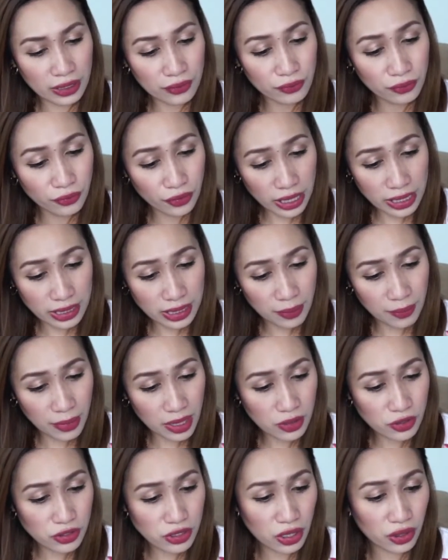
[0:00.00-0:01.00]
read na
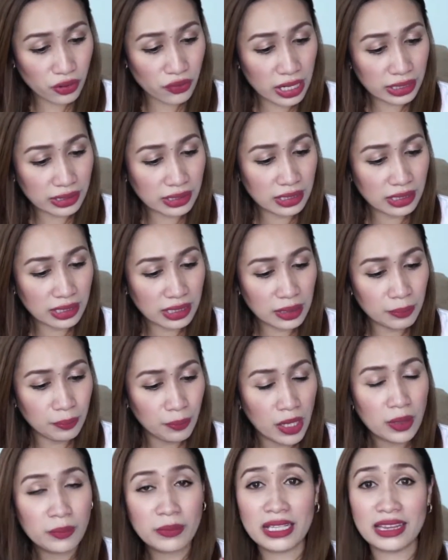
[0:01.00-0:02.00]
meron siyang retinyl
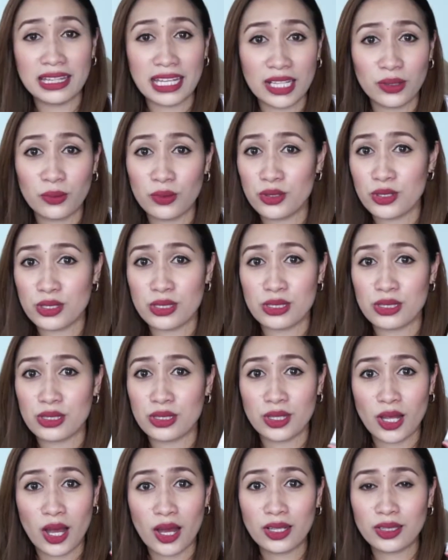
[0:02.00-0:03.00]
palmitate, which is
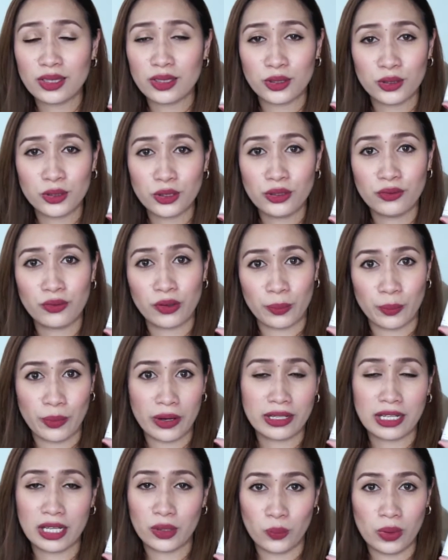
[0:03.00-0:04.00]
not good for
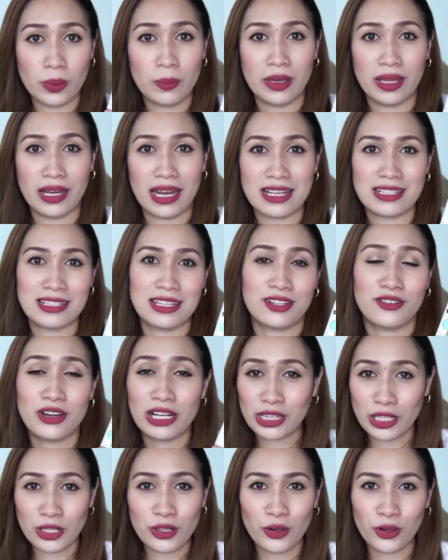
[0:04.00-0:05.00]
pregnant women. As in,
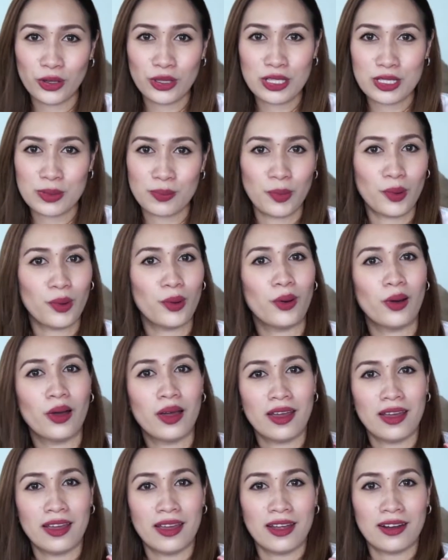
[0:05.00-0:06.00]
retinoids po,
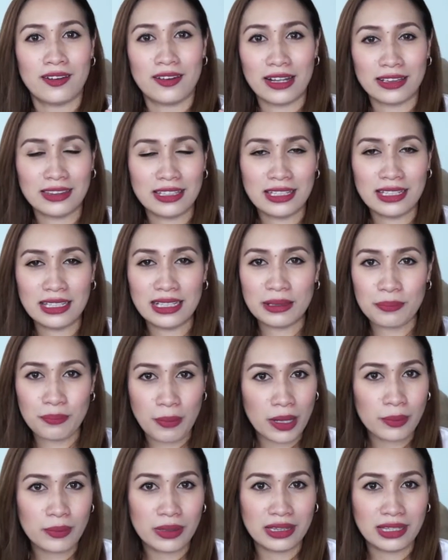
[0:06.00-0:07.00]
retinyl
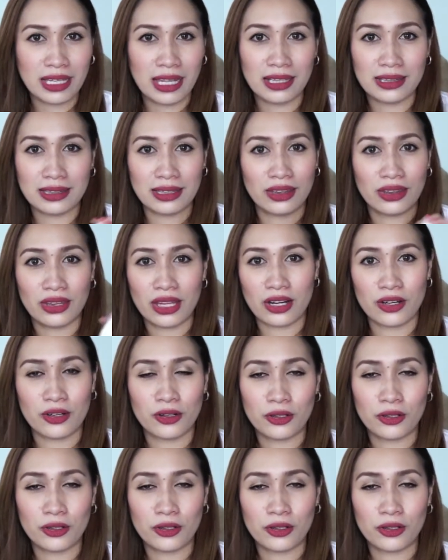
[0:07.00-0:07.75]
palmitate, they're